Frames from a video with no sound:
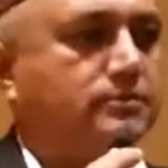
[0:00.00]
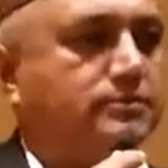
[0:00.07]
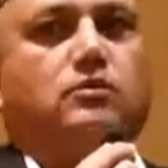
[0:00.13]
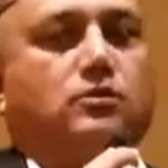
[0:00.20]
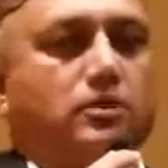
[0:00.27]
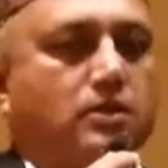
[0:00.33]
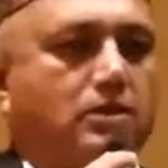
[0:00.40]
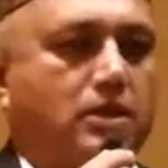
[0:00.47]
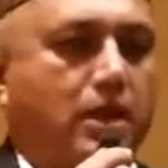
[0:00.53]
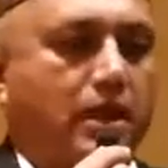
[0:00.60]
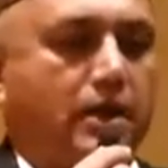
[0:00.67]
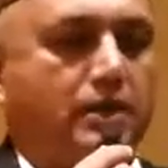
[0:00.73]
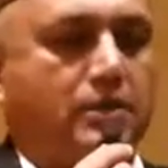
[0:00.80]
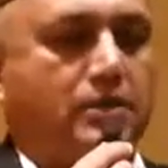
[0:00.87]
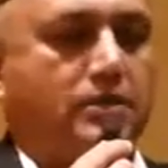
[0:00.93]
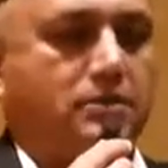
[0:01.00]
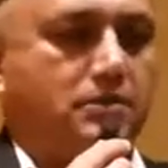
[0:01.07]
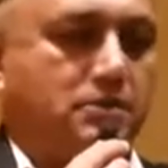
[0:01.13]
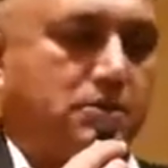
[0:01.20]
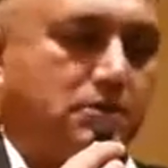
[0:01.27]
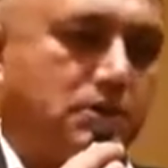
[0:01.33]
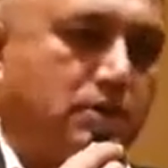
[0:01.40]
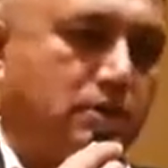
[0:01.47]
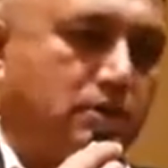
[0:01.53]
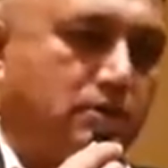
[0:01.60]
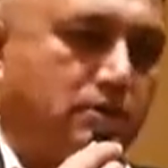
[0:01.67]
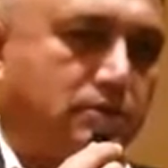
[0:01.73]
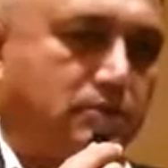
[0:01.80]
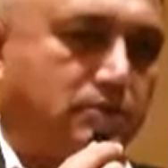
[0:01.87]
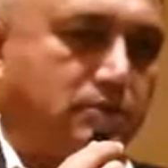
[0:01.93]
when I
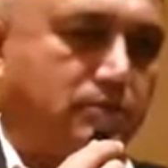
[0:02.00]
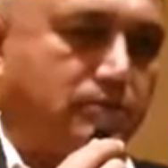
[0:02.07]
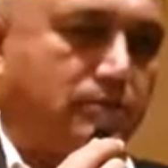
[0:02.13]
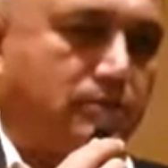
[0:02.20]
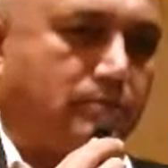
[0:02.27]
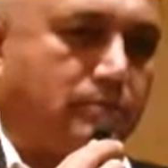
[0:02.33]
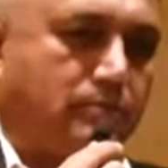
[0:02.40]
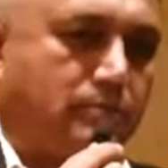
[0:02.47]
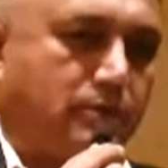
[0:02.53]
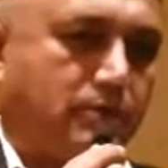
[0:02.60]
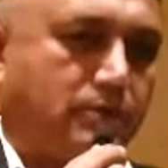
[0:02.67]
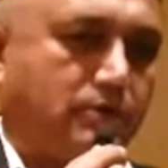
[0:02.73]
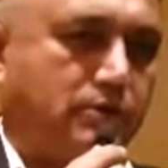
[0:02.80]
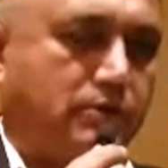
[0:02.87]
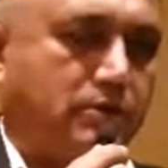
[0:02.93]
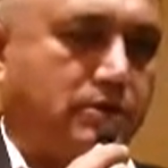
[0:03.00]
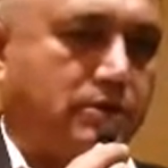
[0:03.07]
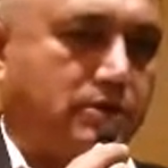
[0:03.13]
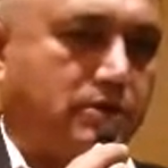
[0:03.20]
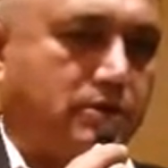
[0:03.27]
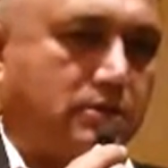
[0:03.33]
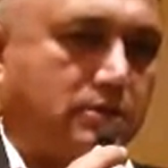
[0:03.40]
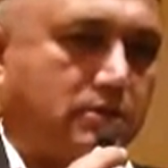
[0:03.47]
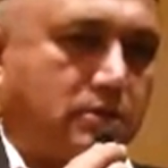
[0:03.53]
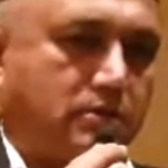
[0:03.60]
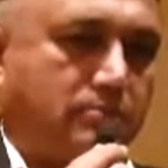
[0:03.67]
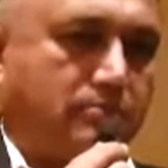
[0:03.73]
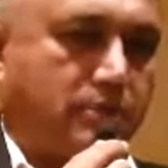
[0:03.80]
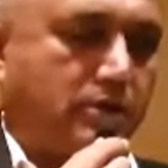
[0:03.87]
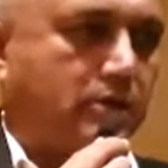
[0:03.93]
heard from Indonesian
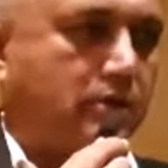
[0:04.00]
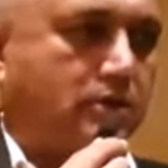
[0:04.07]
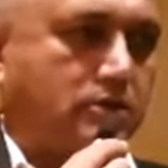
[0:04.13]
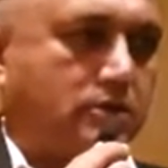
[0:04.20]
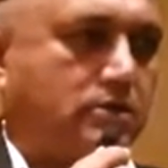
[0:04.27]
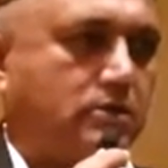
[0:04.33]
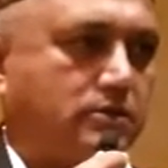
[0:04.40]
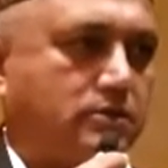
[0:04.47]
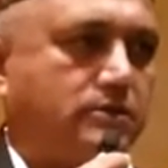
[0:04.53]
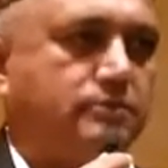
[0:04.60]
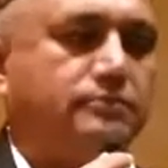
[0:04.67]
mayors,